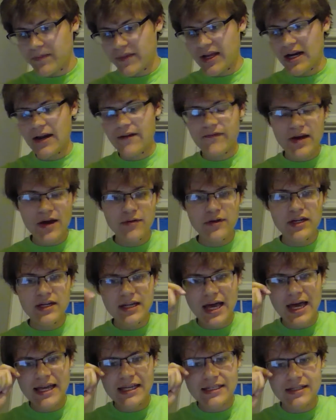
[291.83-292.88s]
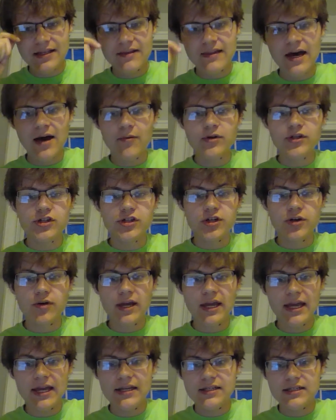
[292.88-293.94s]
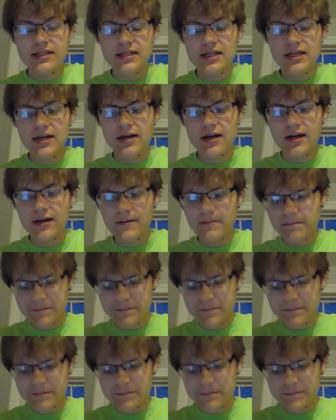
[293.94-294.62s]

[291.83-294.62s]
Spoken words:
and I found it nice that that was showcased here.